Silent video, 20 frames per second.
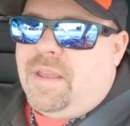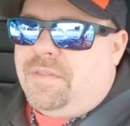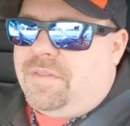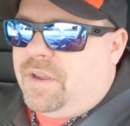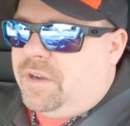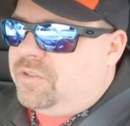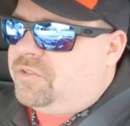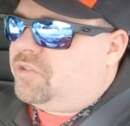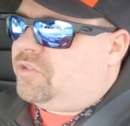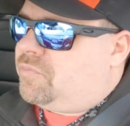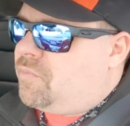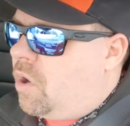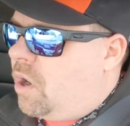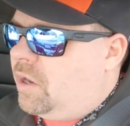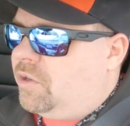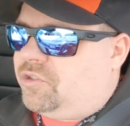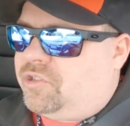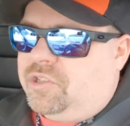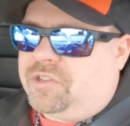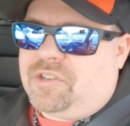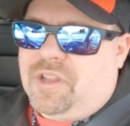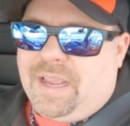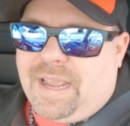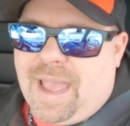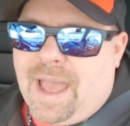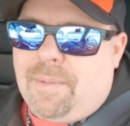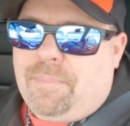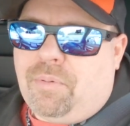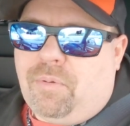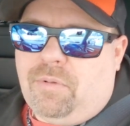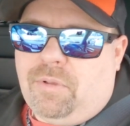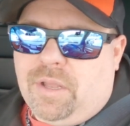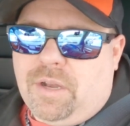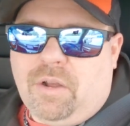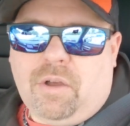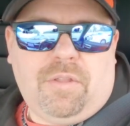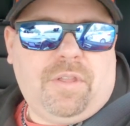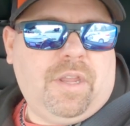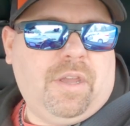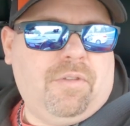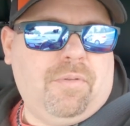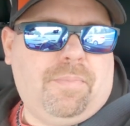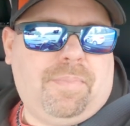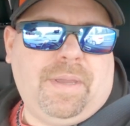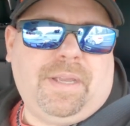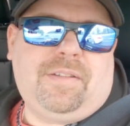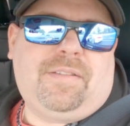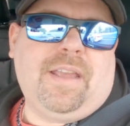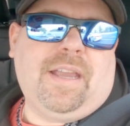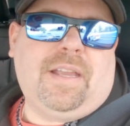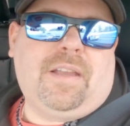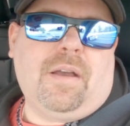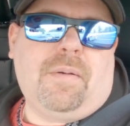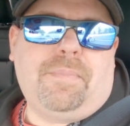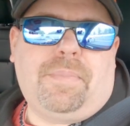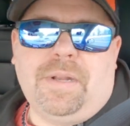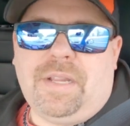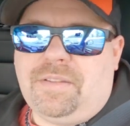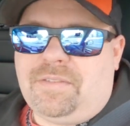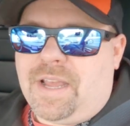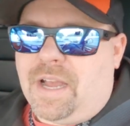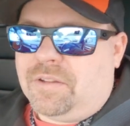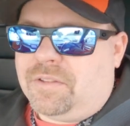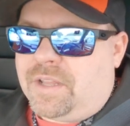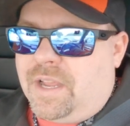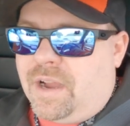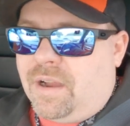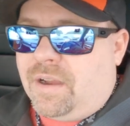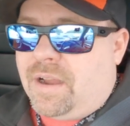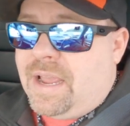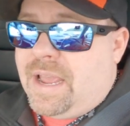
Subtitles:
They're smart just like Apple and all the other big tech companies out there.